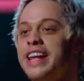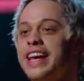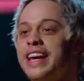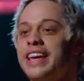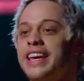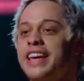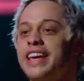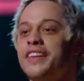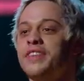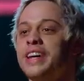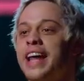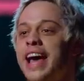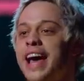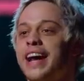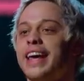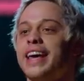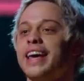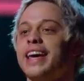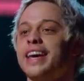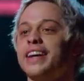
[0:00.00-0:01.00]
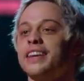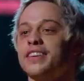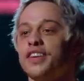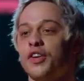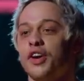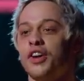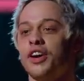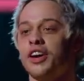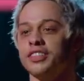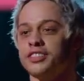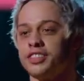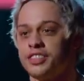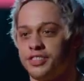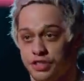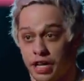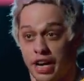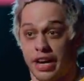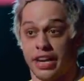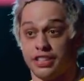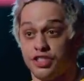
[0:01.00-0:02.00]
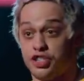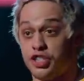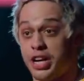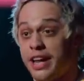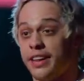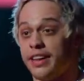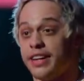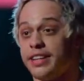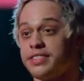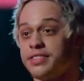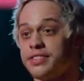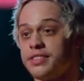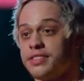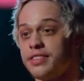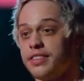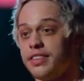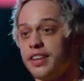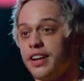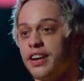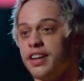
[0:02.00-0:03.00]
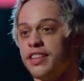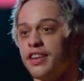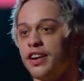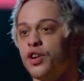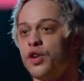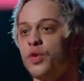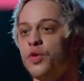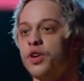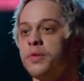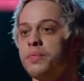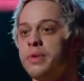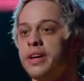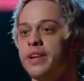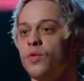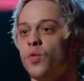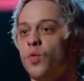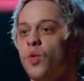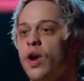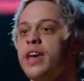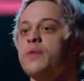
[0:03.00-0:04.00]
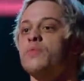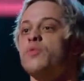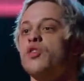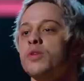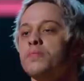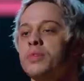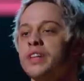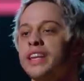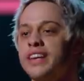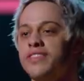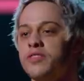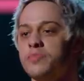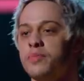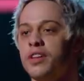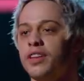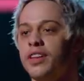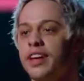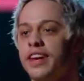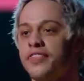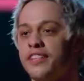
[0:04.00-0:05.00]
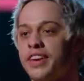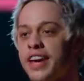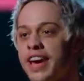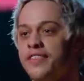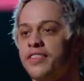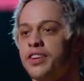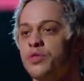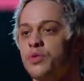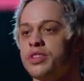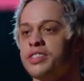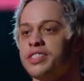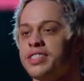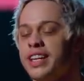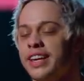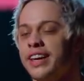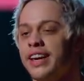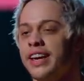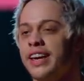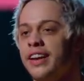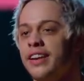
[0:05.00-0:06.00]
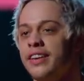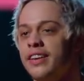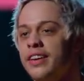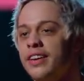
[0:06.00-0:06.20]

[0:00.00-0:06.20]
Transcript: Nick even had a hit called uh, Jealous, uh, though it would have been way more believable if Kevin was singing it.